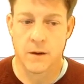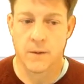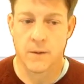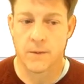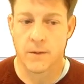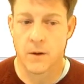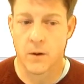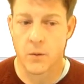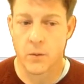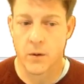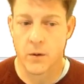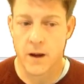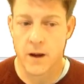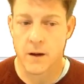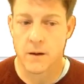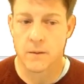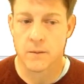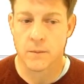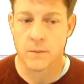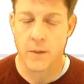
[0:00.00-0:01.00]
flow
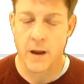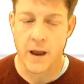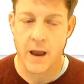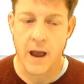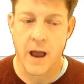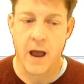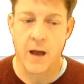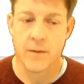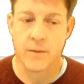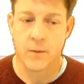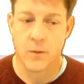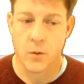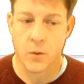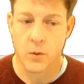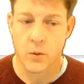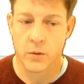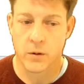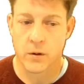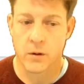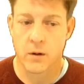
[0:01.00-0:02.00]
rate by
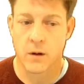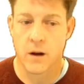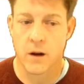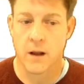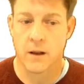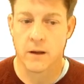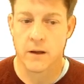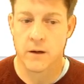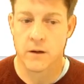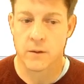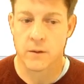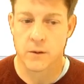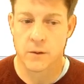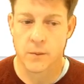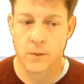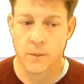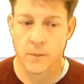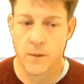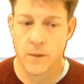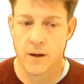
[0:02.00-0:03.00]
quarter liters
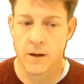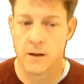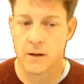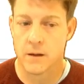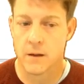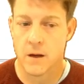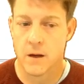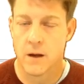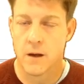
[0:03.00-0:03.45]
per minute,